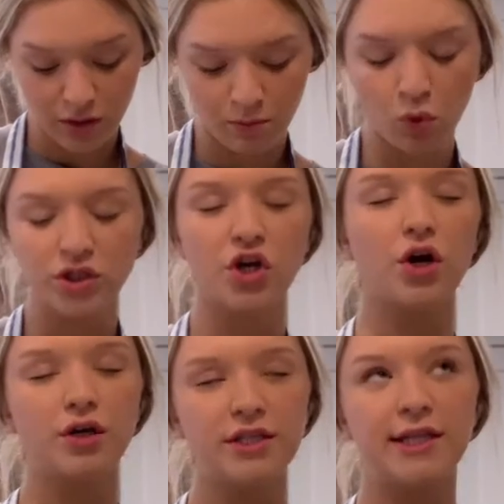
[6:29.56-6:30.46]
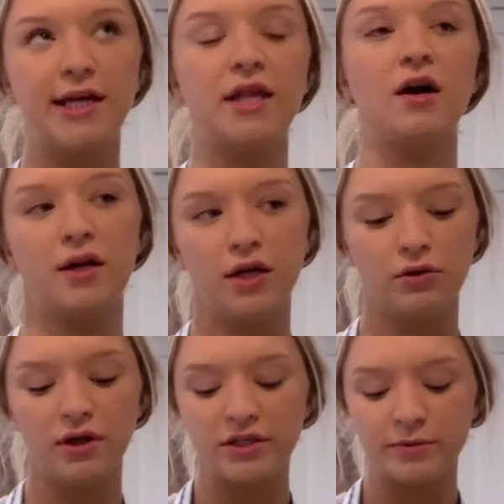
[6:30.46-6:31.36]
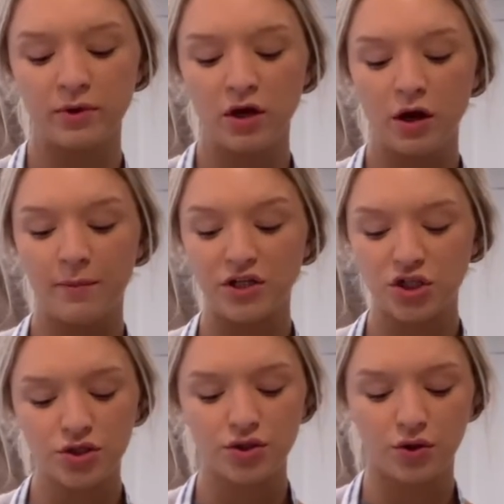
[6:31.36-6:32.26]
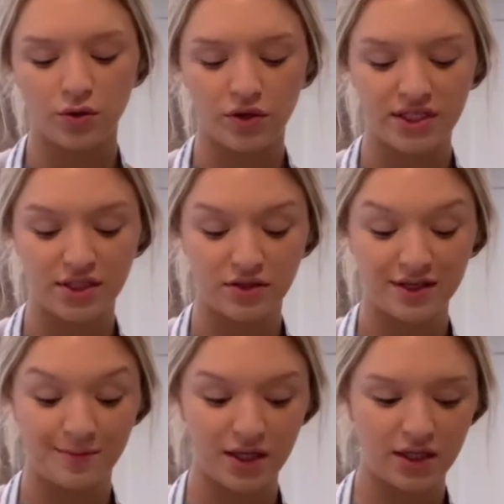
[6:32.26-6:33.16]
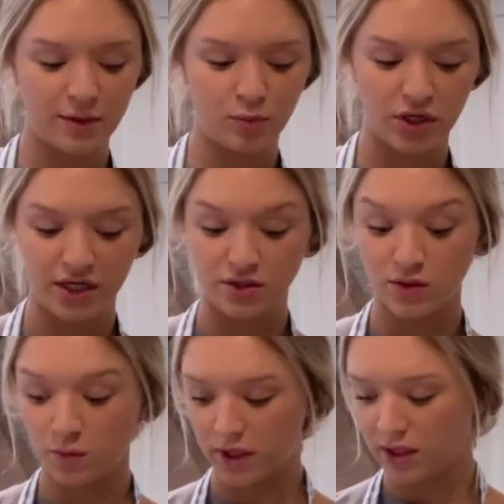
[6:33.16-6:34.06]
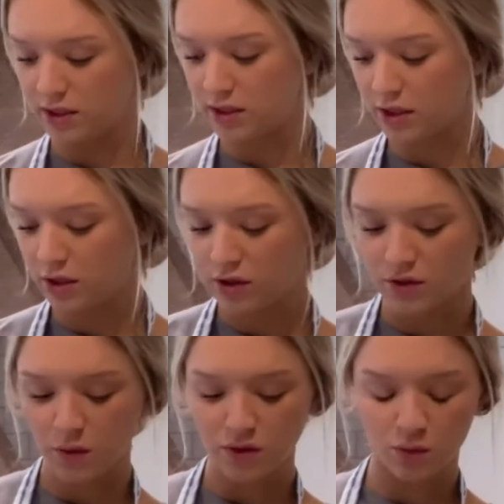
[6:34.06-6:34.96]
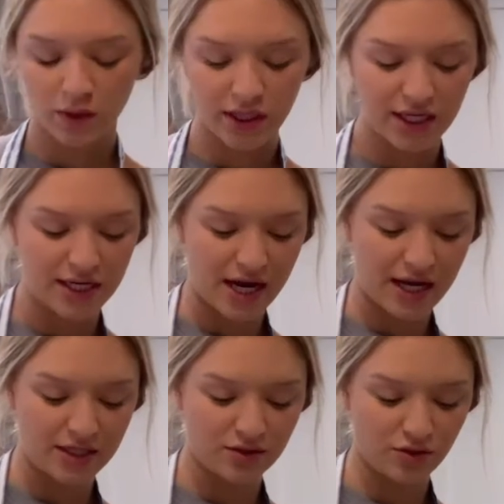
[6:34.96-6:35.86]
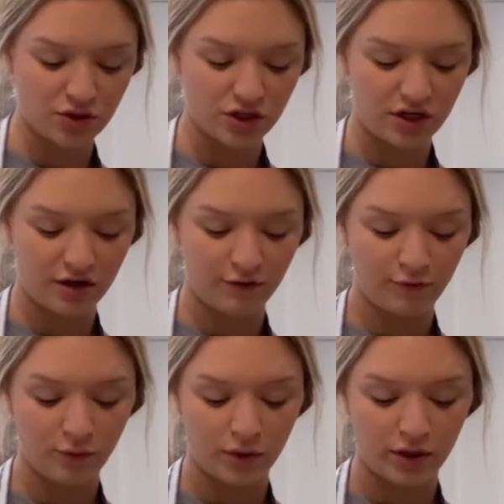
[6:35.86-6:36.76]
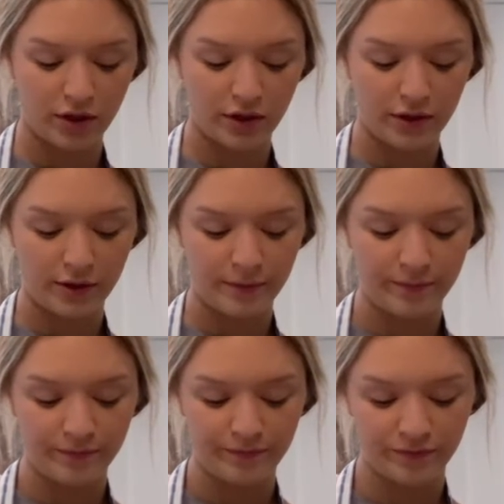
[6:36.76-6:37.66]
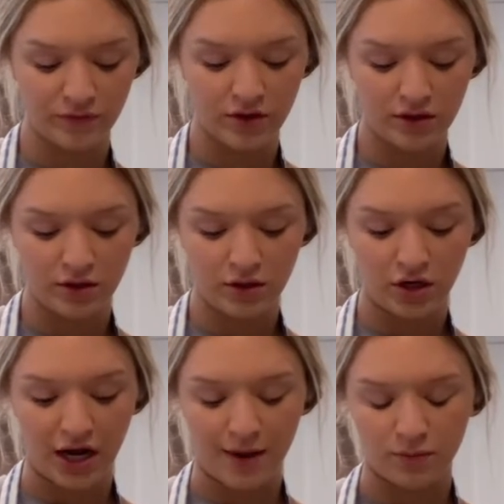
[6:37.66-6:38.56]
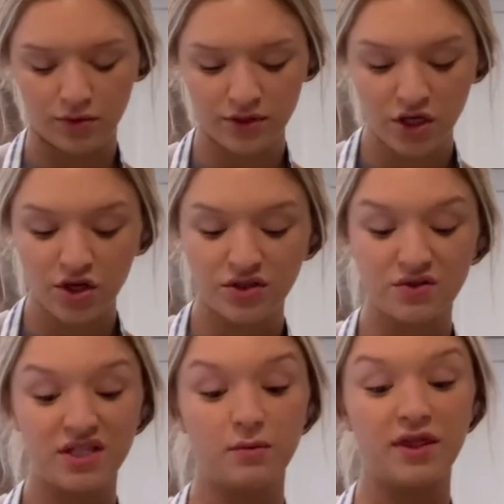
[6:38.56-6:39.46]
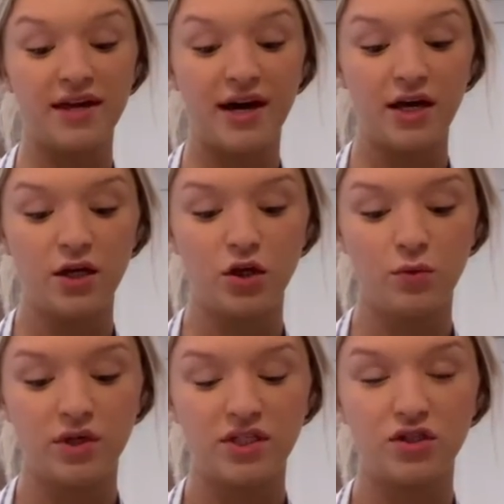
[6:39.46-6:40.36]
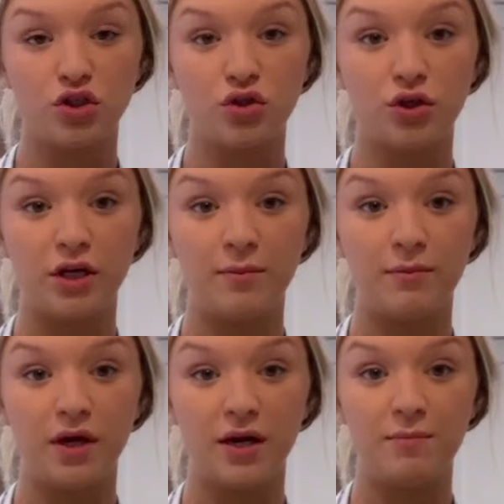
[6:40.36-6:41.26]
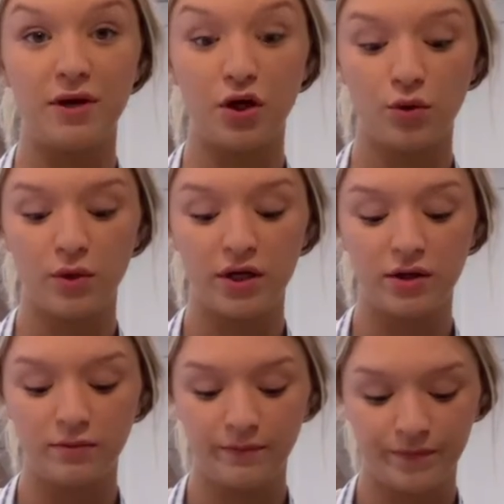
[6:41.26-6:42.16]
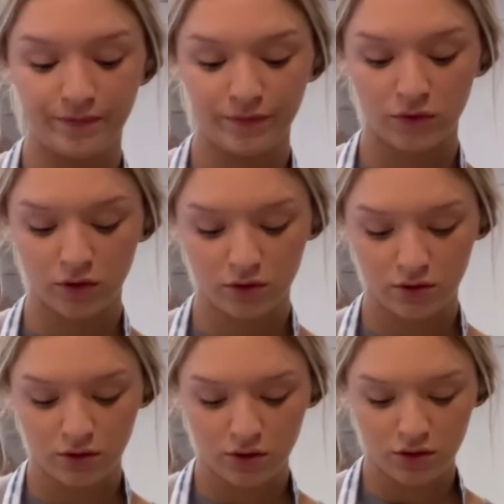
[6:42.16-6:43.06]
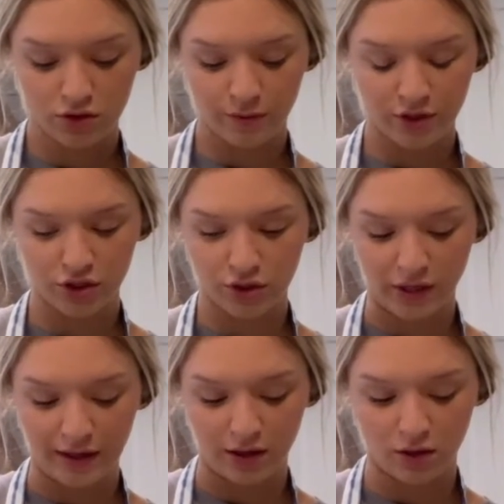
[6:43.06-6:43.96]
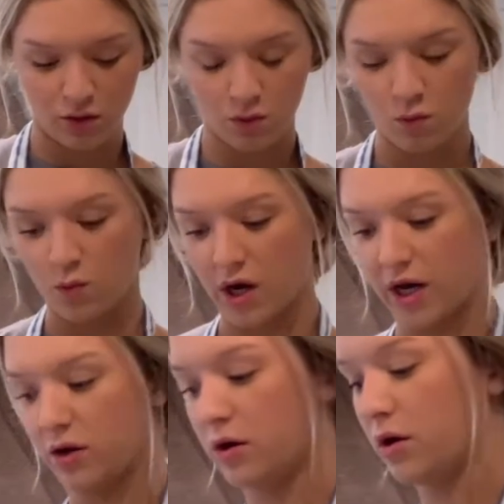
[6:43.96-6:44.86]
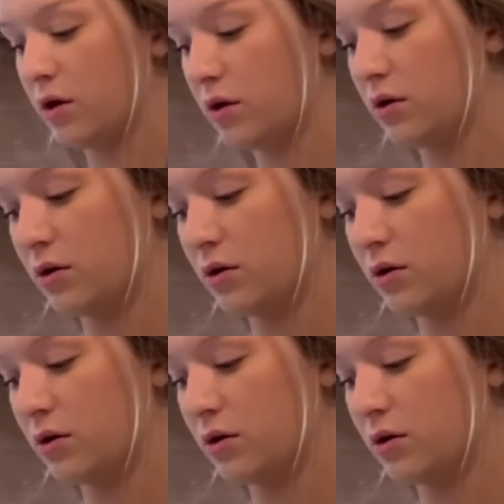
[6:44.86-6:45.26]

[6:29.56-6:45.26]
more tart than the Honeycrisp, but Ginger Gold is still typically pretty sweet. So it's a really nice alternative for your apples. So see, with that, you want to trim a bigger one. So I'm gonna do a wider,